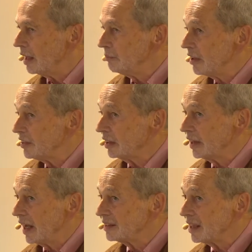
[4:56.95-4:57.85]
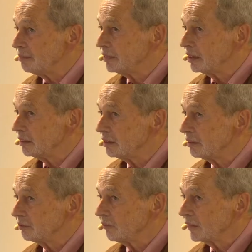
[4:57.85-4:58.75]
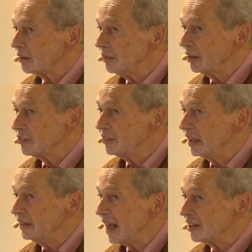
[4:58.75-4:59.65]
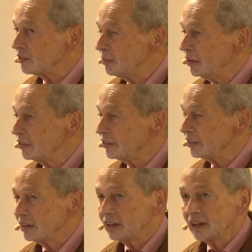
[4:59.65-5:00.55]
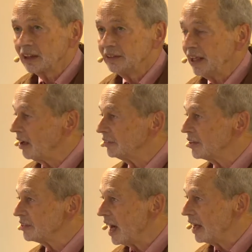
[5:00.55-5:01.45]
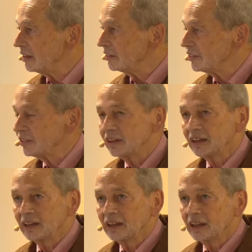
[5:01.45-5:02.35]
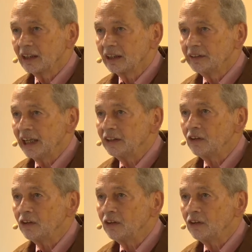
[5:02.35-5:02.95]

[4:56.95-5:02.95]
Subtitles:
basically accept it, because they're the experts, They got the science. They